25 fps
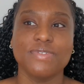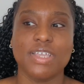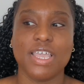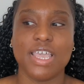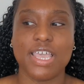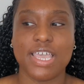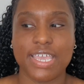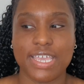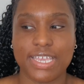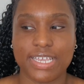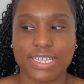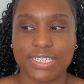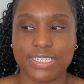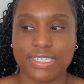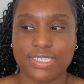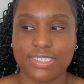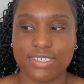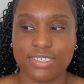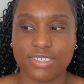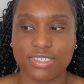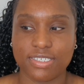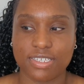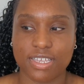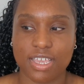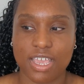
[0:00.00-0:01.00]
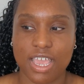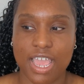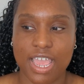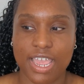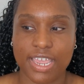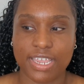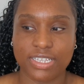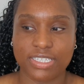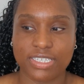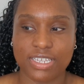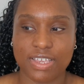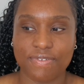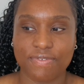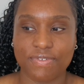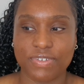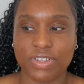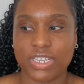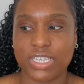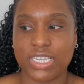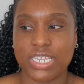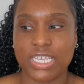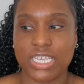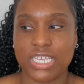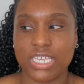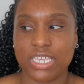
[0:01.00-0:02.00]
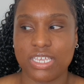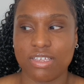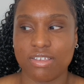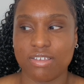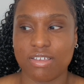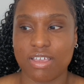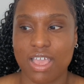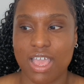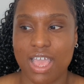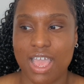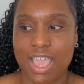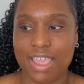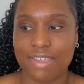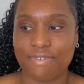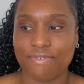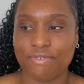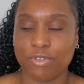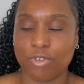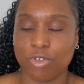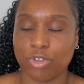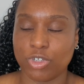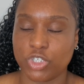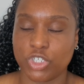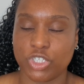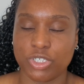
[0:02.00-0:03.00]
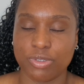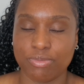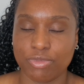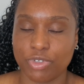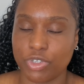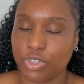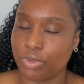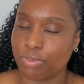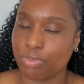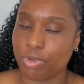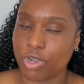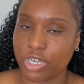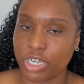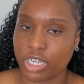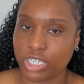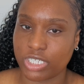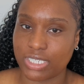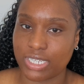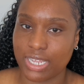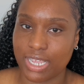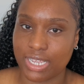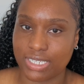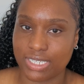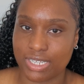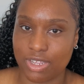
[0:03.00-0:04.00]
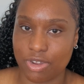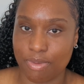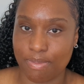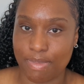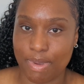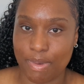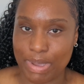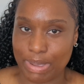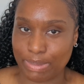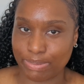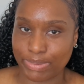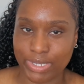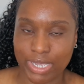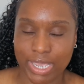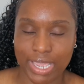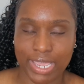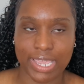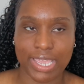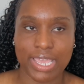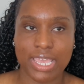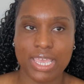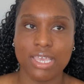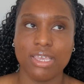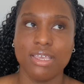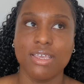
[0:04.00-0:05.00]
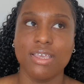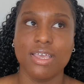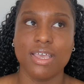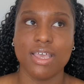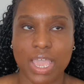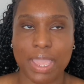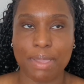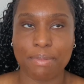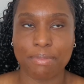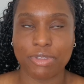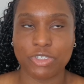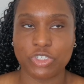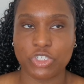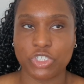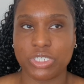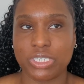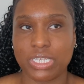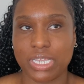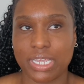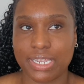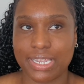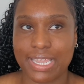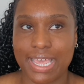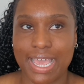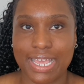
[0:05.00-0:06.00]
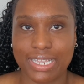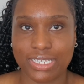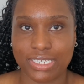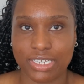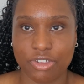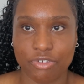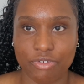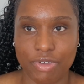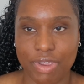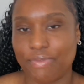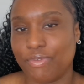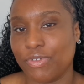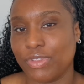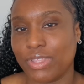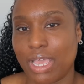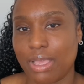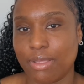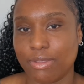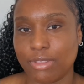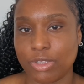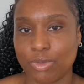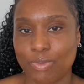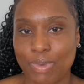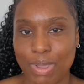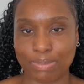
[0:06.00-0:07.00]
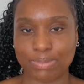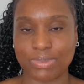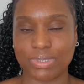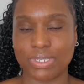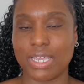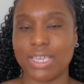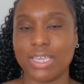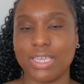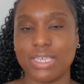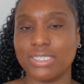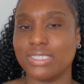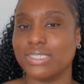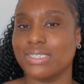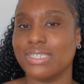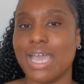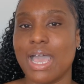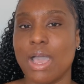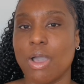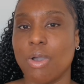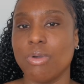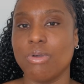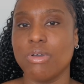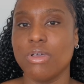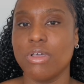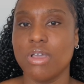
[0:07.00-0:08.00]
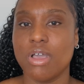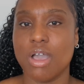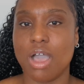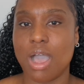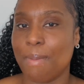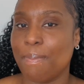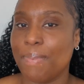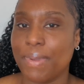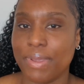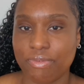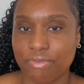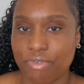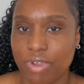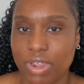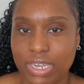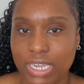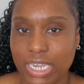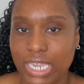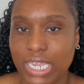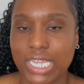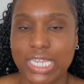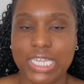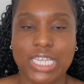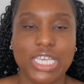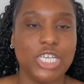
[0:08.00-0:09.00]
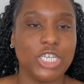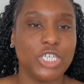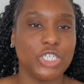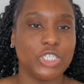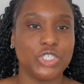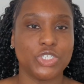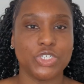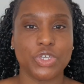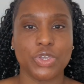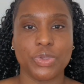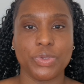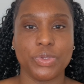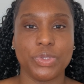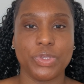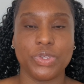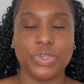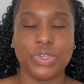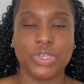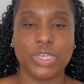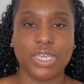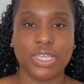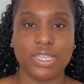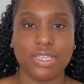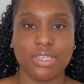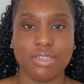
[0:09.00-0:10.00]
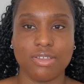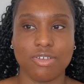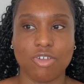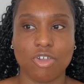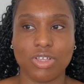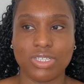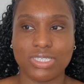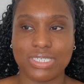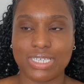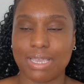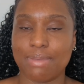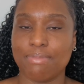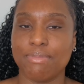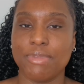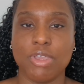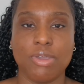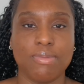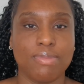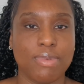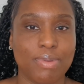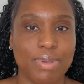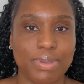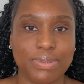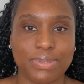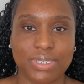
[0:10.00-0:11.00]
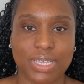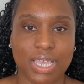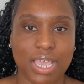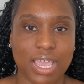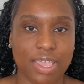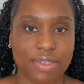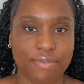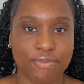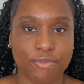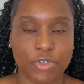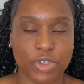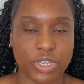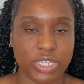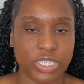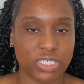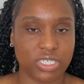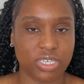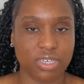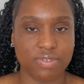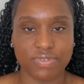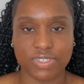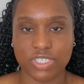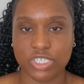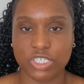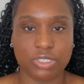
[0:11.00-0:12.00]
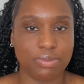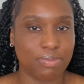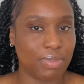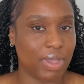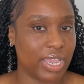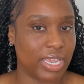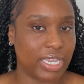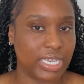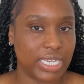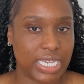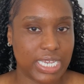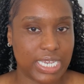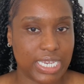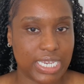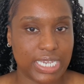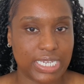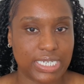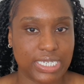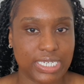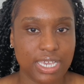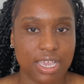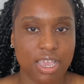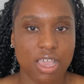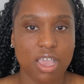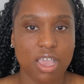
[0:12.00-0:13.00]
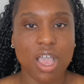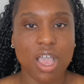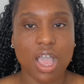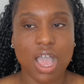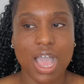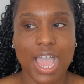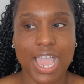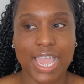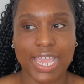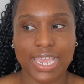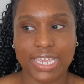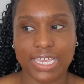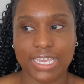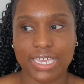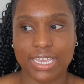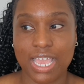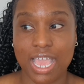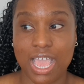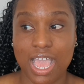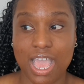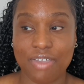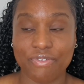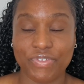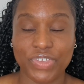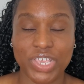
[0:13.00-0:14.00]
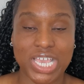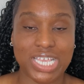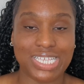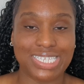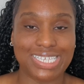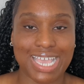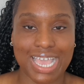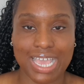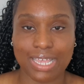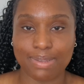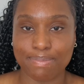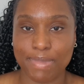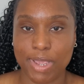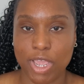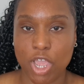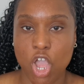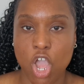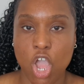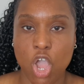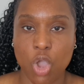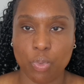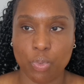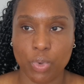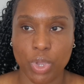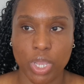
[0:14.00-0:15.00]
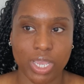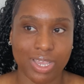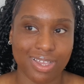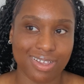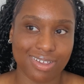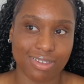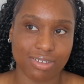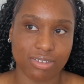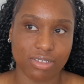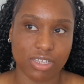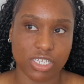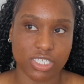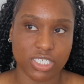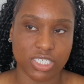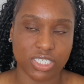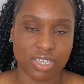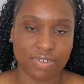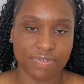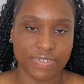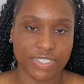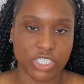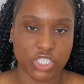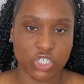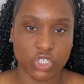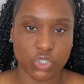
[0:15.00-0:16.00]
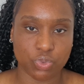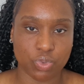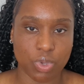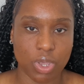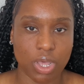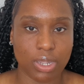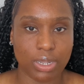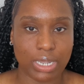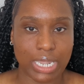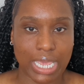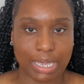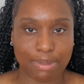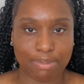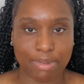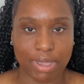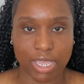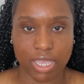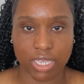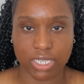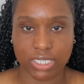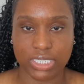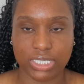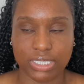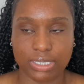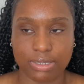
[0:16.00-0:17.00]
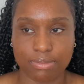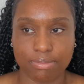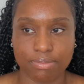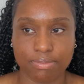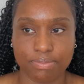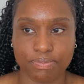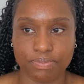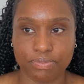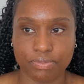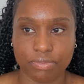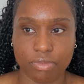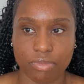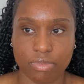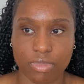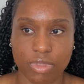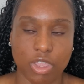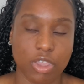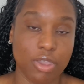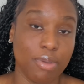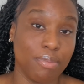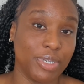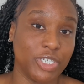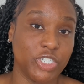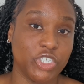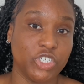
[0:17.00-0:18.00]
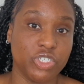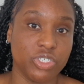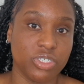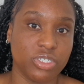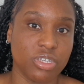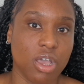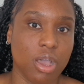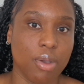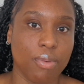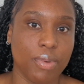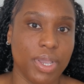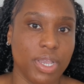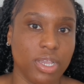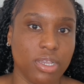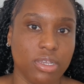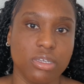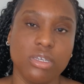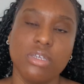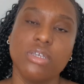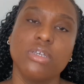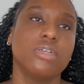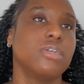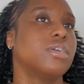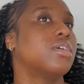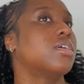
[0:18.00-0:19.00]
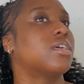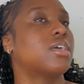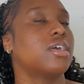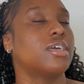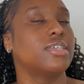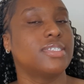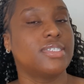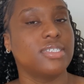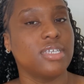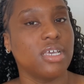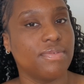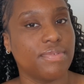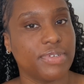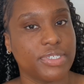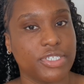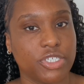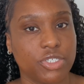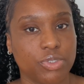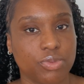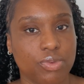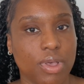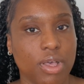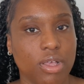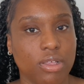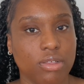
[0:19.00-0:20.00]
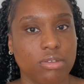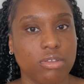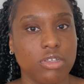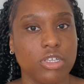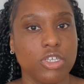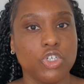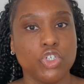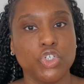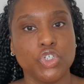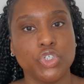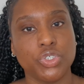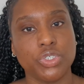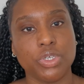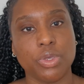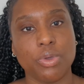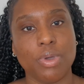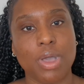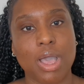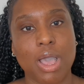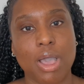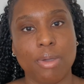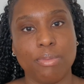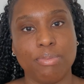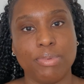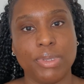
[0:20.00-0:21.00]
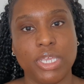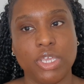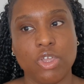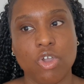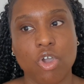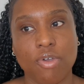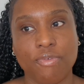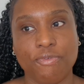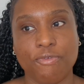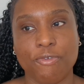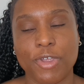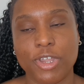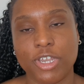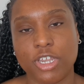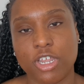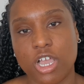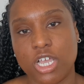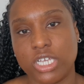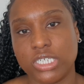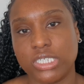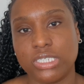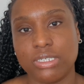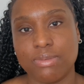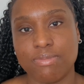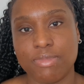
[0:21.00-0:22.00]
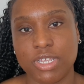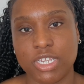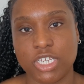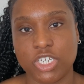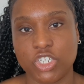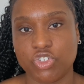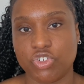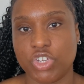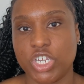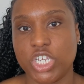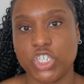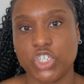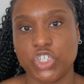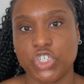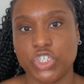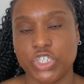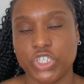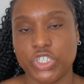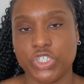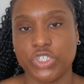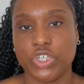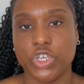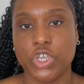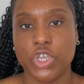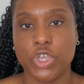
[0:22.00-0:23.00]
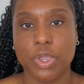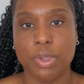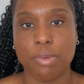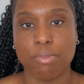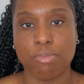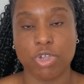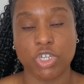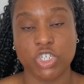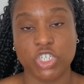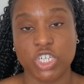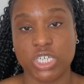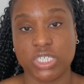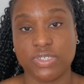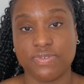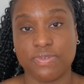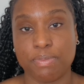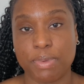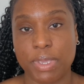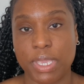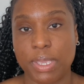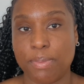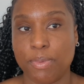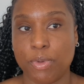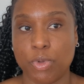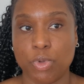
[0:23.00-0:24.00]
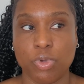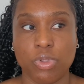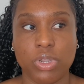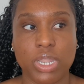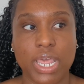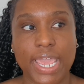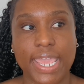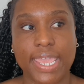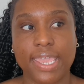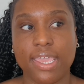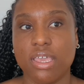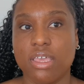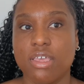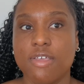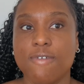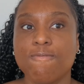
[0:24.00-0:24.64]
And I've launched some new products, like I said, on my website. I'm just glad and grateful that the website is now up and running, so you can contact me on my website for any services you might need. I have yet to add my artwork services as well, like my custom commissions artwork service as well. So I'll be offering custom illustration projects for people. Like,